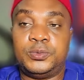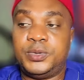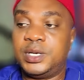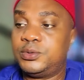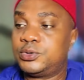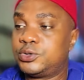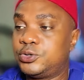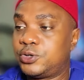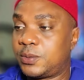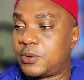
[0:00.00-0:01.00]
to be able to
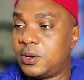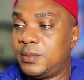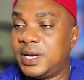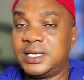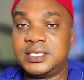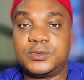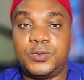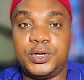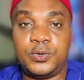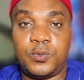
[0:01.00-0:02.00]
drop comments
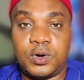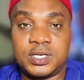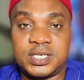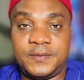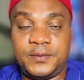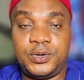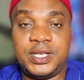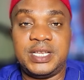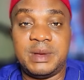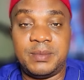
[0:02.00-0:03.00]
when you watch the video
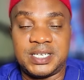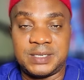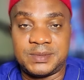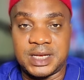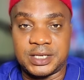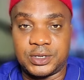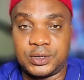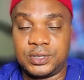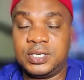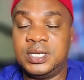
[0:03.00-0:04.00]
in the membership
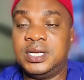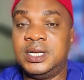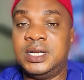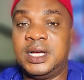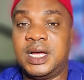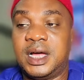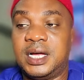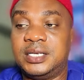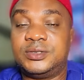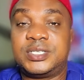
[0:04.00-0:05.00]
section,
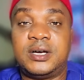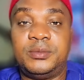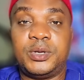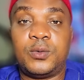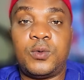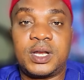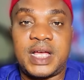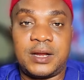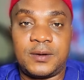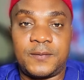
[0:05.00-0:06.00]
and to tell me what
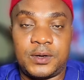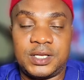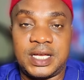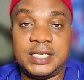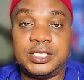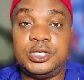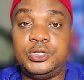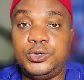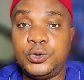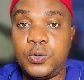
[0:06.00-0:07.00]
kind of content
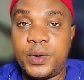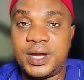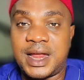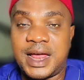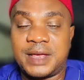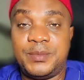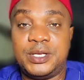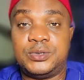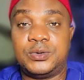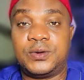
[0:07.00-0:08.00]
you will like me
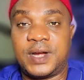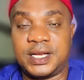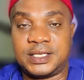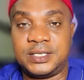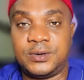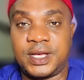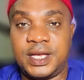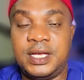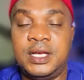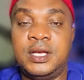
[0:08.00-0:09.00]
to create,
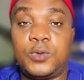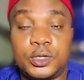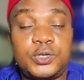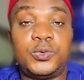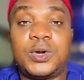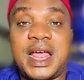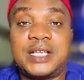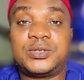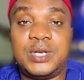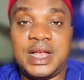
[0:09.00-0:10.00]
okay? What you would
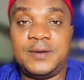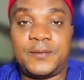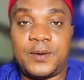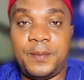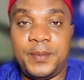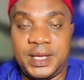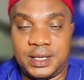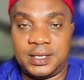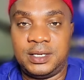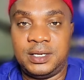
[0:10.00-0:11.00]
like to learn from
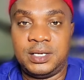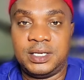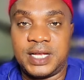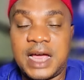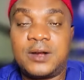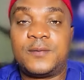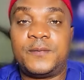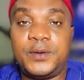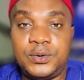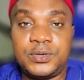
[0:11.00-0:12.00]
me, the kind of
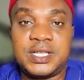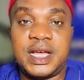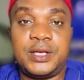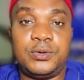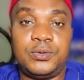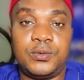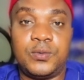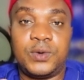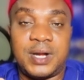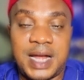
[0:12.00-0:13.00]
videos that you
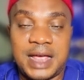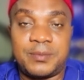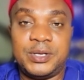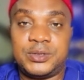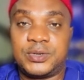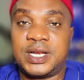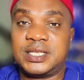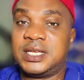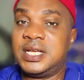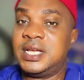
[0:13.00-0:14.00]
would like me to create.